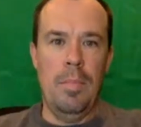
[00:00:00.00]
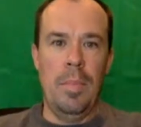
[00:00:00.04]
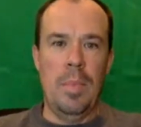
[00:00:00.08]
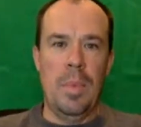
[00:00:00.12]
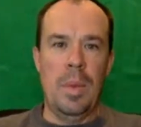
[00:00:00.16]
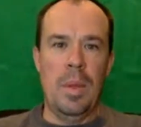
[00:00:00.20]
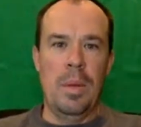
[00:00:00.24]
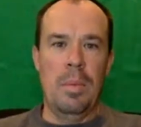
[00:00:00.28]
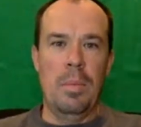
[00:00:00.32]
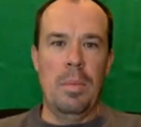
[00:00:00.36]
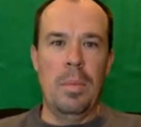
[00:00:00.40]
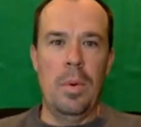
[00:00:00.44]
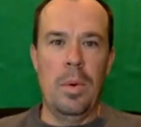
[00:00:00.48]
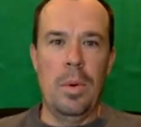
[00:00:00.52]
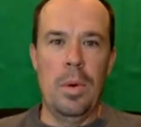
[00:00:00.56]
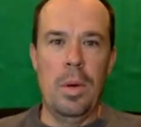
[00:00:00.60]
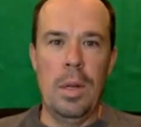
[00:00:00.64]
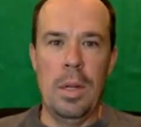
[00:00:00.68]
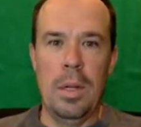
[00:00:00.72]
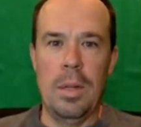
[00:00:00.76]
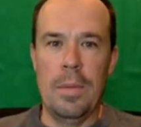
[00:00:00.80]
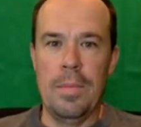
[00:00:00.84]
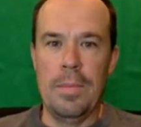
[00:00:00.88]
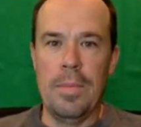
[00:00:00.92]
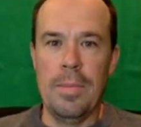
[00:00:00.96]
Good
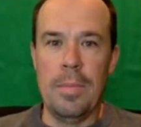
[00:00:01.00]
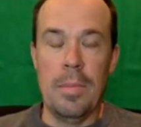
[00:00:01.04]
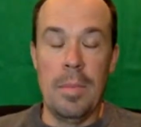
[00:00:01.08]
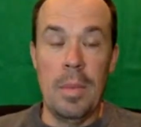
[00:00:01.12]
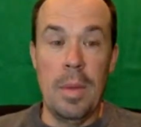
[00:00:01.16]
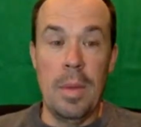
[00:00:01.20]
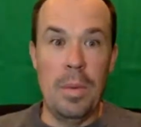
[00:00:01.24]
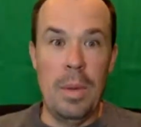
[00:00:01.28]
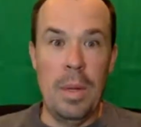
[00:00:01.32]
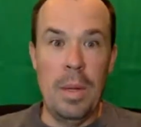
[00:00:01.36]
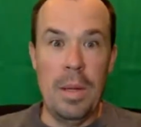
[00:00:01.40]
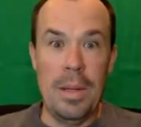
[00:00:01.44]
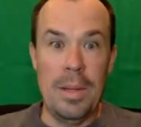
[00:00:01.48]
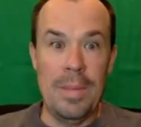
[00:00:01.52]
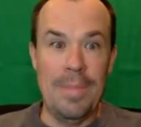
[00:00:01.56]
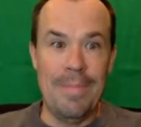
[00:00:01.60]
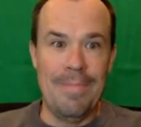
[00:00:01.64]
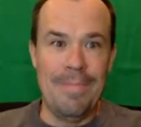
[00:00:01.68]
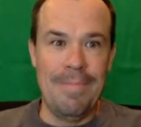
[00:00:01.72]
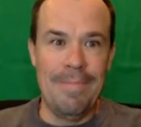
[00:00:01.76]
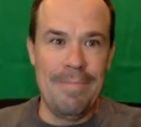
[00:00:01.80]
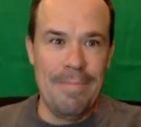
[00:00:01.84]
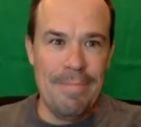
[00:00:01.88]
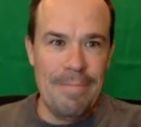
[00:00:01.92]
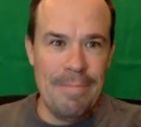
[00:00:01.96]
morning and welcome.
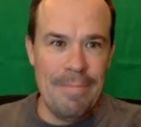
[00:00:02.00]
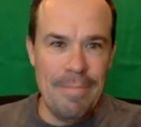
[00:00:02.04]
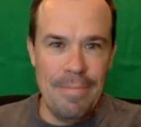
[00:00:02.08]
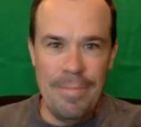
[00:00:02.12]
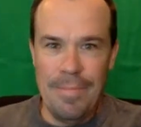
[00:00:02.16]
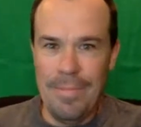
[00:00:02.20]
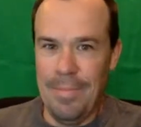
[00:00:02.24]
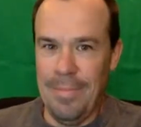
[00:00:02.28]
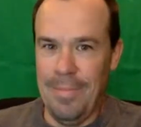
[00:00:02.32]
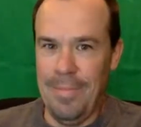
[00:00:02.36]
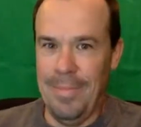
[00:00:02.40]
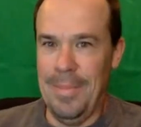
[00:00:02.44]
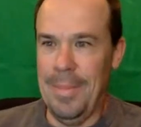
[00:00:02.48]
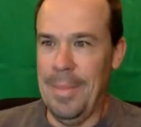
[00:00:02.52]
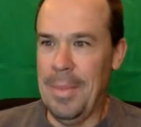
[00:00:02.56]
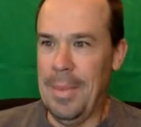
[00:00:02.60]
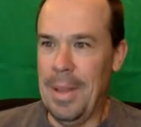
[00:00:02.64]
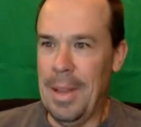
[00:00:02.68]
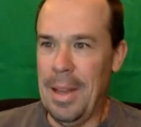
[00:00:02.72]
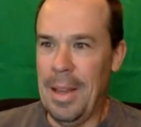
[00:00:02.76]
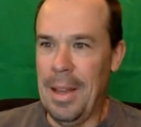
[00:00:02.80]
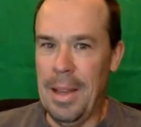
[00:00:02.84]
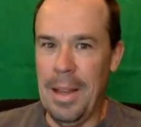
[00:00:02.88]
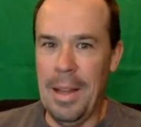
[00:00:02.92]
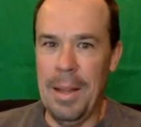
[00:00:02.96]

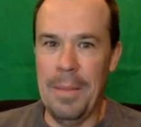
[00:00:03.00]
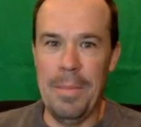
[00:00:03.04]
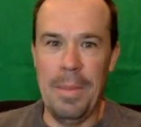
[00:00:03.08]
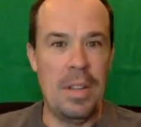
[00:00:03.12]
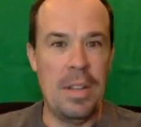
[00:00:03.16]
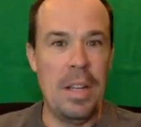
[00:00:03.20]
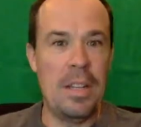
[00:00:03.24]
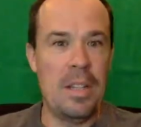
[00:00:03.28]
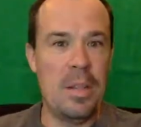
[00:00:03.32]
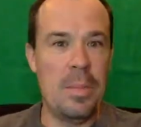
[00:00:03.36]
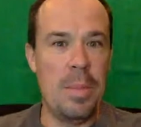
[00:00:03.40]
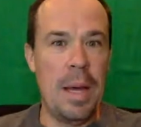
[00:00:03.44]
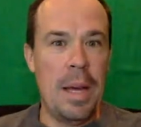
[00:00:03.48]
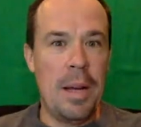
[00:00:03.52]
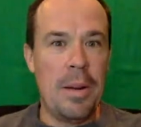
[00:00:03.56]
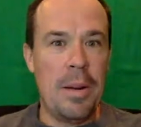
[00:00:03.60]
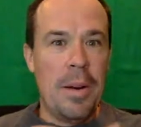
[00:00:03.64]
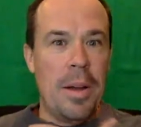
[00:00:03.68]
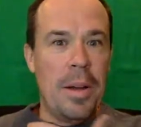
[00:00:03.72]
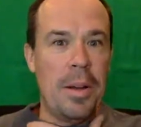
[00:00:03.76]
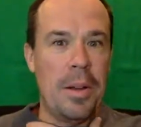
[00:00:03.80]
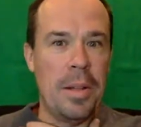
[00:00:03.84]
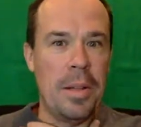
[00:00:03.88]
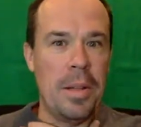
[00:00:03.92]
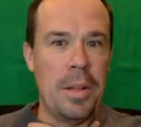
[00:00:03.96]
Here's the
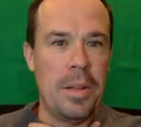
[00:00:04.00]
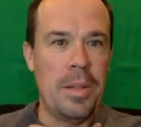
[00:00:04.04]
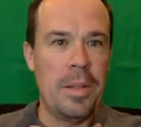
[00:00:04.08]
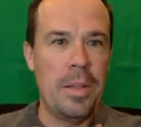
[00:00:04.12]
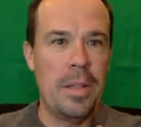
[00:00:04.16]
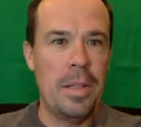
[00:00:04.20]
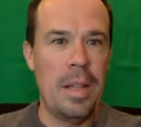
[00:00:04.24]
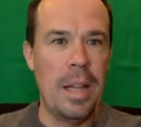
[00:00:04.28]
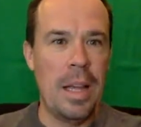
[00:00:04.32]
background a little.